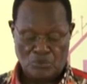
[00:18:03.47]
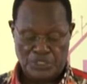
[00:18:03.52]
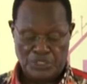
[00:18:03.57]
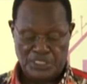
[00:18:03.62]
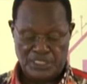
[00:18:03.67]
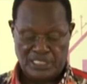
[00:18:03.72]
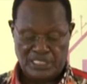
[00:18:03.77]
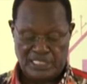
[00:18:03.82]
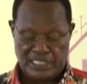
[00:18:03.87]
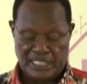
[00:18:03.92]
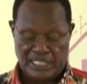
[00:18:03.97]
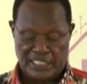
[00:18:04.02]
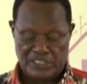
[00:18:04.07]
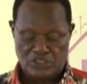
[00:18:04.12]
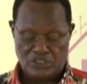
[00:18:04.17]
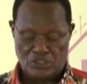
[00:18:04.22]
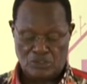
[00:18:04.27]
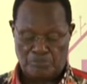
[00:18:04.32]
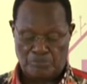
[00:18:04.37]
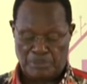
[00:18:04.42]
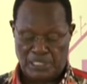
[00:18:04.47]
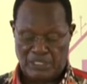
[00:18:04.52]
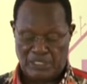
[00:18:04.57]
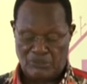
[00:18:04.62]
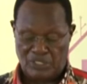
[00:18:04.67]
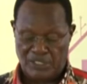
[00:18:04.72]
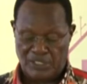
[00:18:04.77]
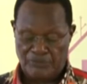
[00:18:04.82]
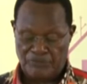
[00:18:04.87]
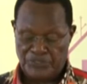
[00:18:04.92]
wind, and
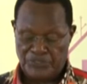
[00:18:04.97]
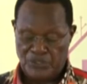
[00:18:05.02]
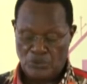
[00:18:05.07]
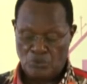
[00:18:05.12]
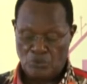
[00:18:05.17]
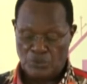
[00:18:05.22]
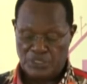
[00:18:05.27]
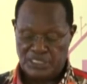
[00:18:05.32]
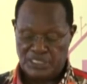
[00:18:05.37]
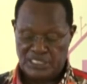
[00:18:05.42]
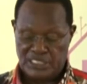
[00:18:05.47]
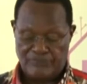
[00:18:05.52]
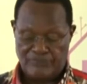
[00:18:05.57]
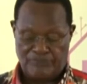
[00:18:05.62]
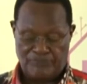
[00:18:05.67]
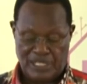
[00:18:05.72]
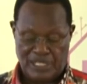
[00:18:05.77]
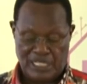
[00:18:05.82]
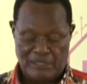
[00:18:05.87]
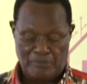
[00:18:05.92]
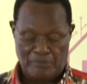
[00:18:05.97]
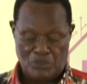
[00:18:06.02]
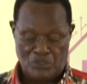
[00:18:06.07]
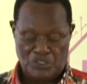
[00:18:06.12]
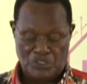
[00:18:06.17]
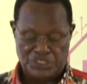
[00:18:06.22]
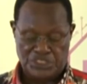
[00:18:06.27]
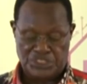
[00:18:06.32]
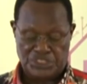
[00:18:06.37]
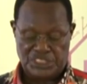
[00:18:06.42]
hydropower, we need far
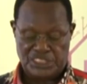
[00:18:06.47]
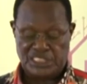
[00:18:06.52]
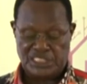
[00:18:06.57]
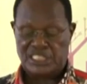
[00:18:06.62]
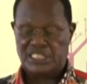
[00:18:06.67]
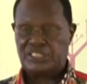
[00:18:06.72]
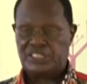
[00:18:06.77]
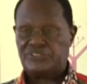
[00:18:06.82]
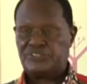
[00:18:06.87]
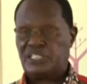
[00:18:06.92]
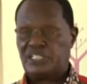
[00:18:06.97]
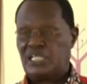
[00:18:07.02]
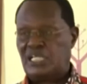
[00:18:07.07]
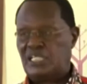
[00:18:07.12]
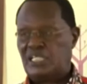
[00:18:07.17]
more engineers